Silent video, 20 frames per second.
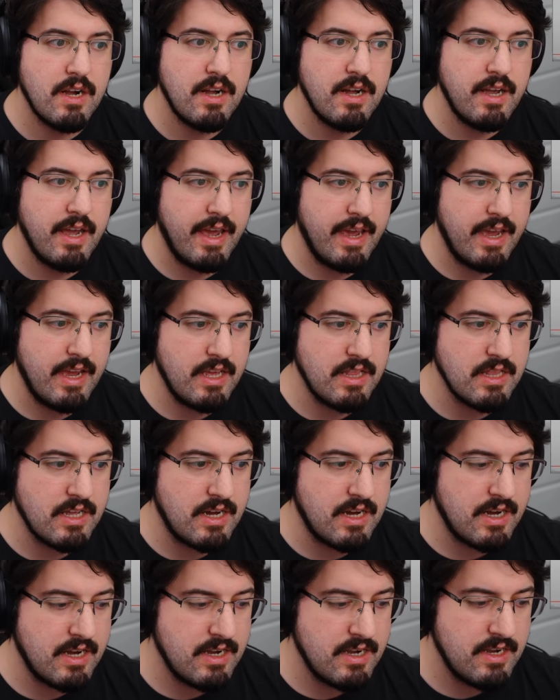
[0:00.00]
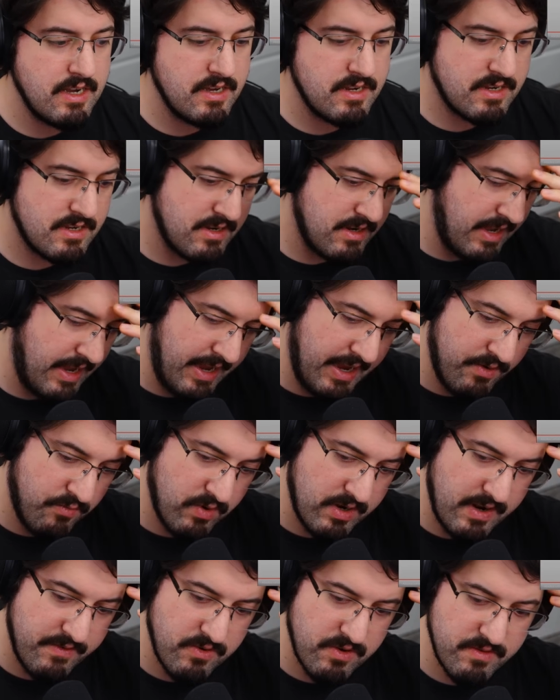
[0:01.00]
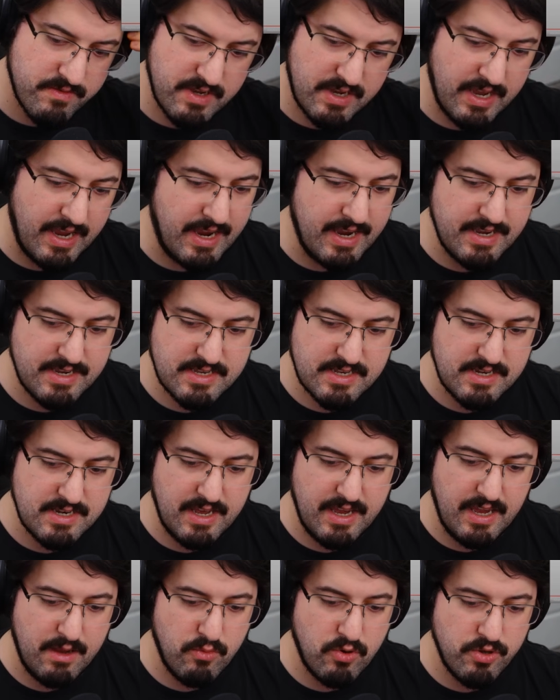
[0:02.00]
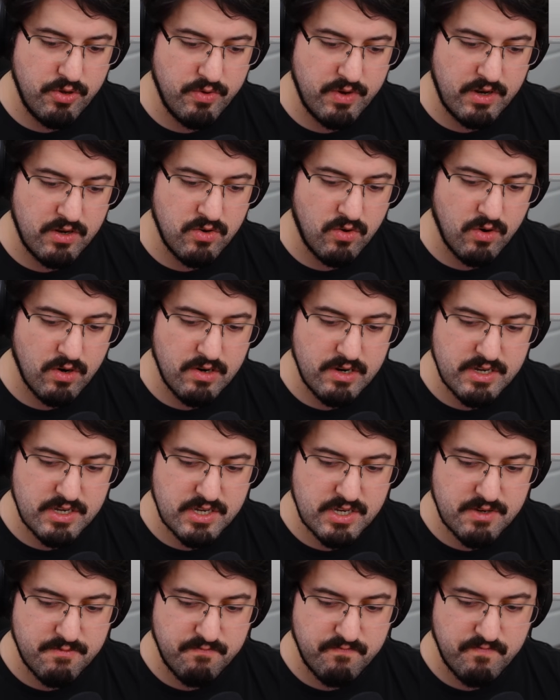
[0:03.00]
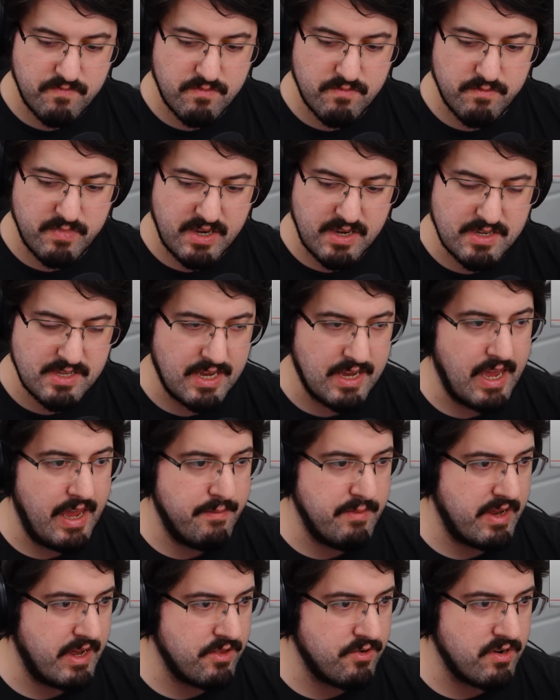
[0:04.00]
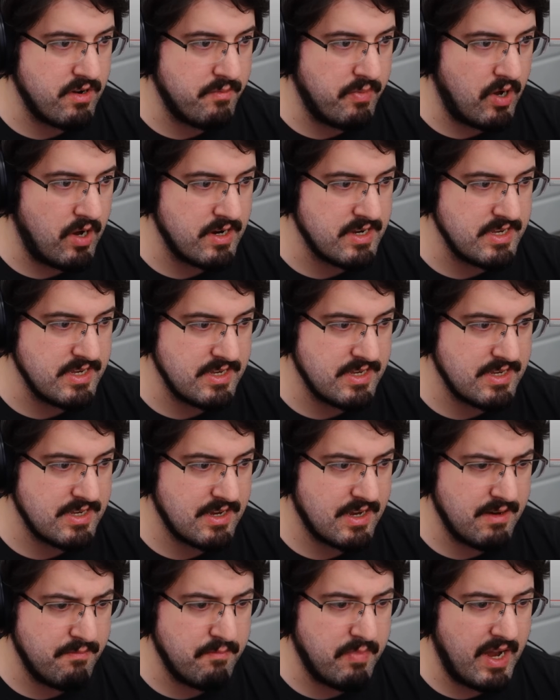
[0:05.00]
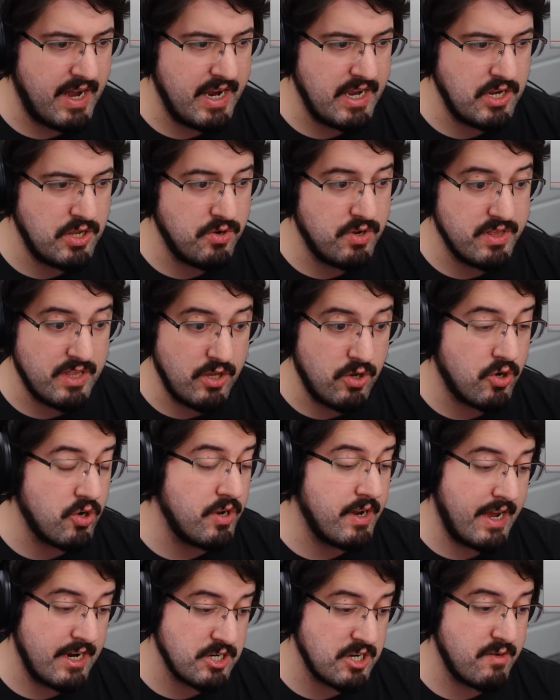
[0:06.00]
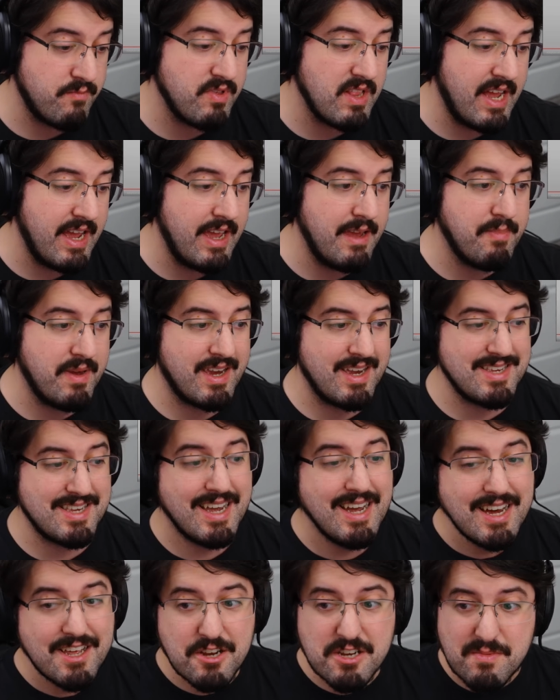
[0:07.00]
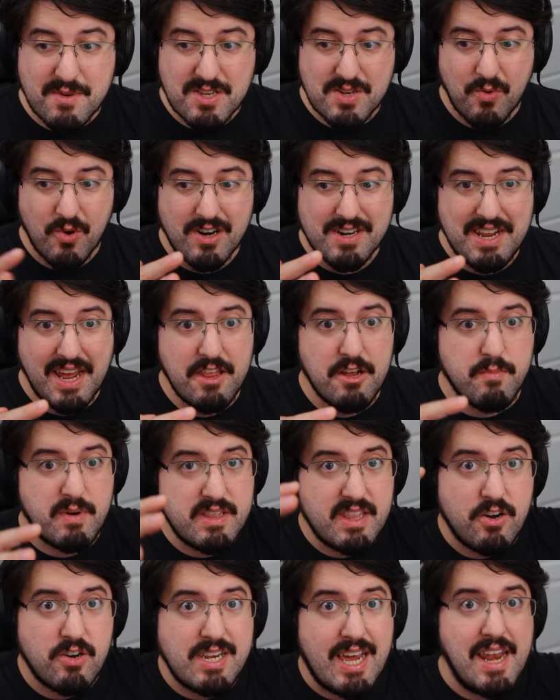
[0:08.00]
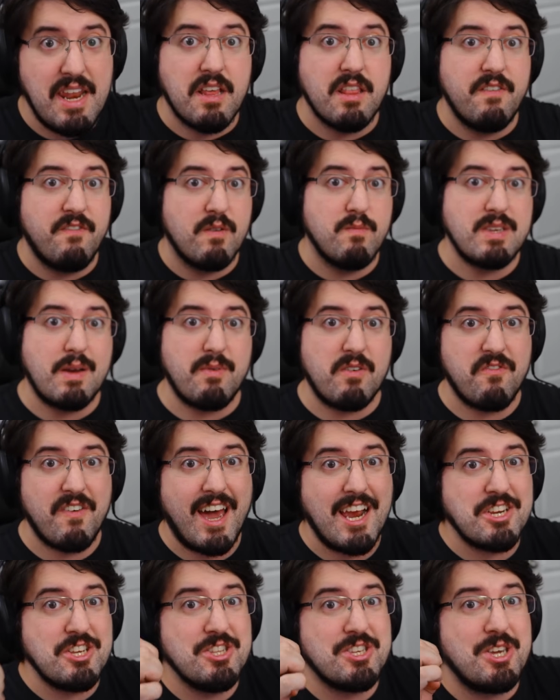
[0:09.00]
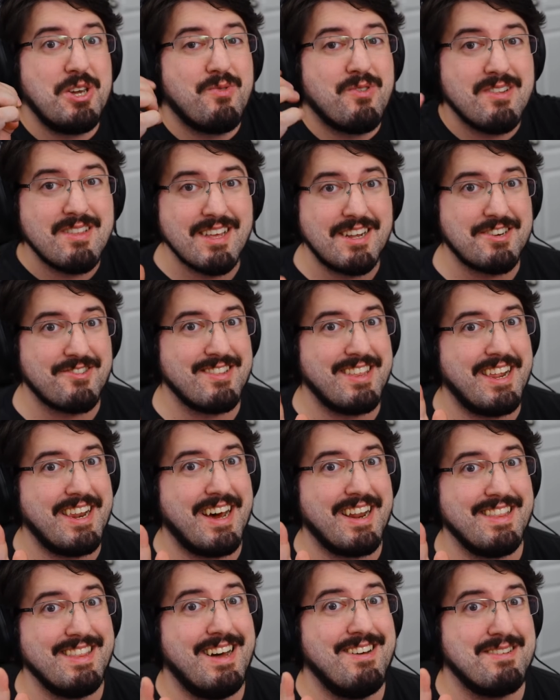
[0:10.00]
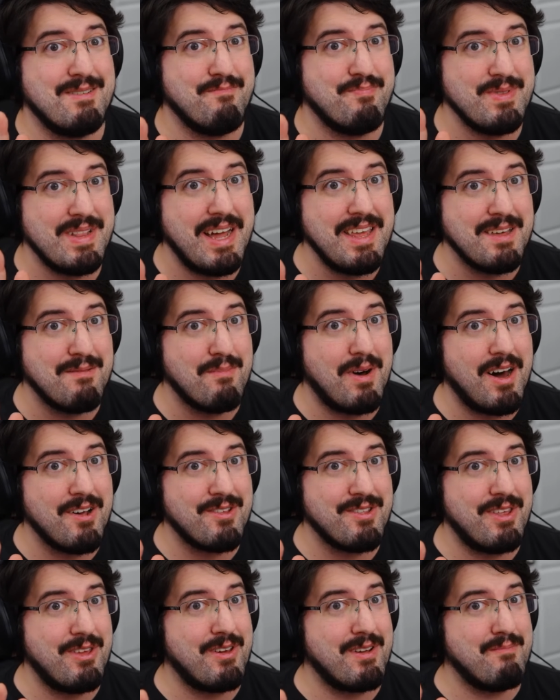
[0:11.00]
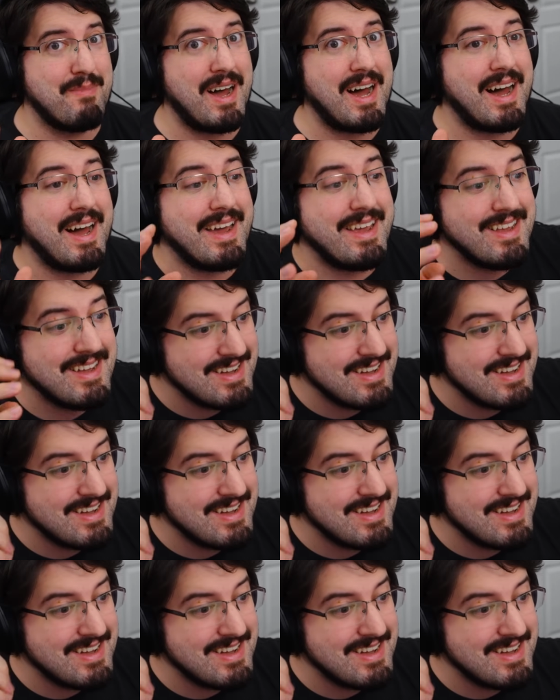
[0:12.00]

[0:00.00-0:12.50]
Ayla and whatever the guy's name who you ignore is, because they came together in a box as this combined unit that you couldn't actually play because they're supposed to work together, but they're technically from separate factions, so you were literally not allowed to play the model that you could buy.